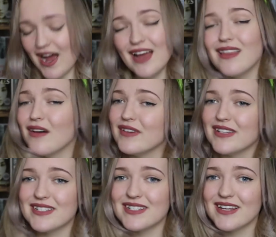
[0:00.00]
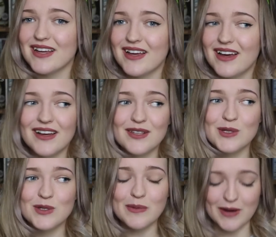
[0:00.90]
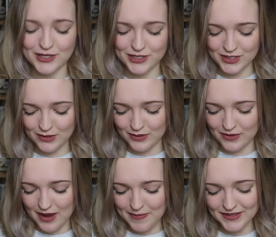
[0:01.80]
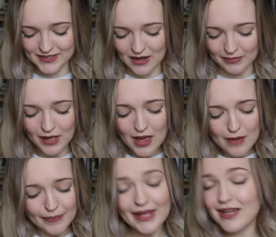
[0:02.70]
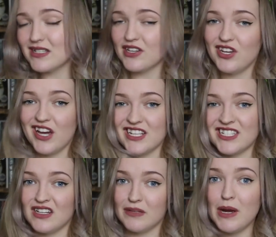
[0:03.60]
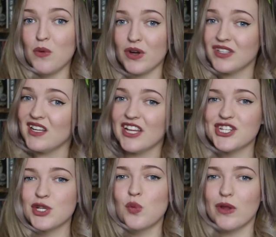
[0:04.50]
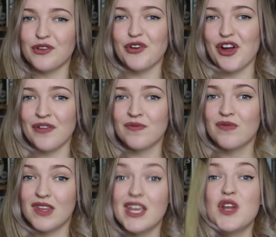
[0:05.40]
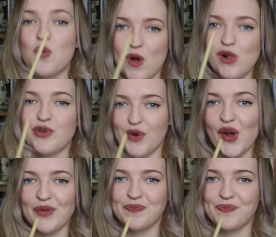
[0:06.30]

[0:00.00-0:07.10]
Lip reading: I love it so much, so I picked it up. But I can tell you guys now that my wand collection will grow. It will grow.